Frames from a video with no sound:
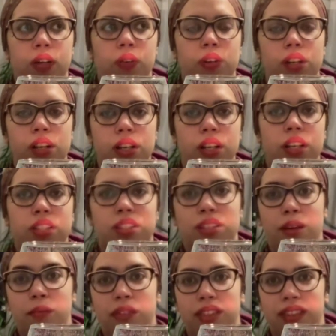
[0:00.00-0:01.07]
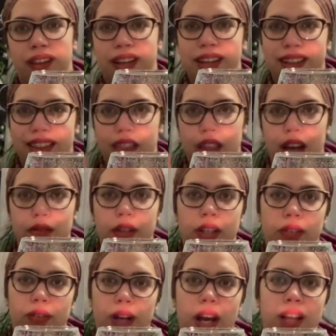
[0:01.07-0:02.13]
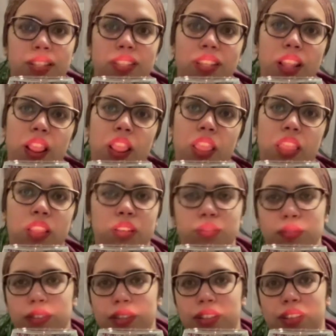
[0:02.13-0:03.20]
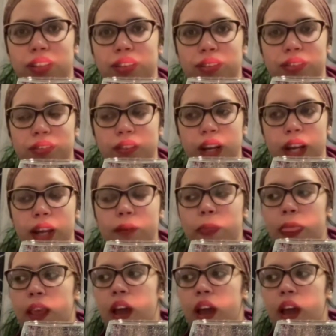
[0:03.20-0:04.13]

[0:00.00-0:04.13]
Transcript: or something that regrets losing you, right?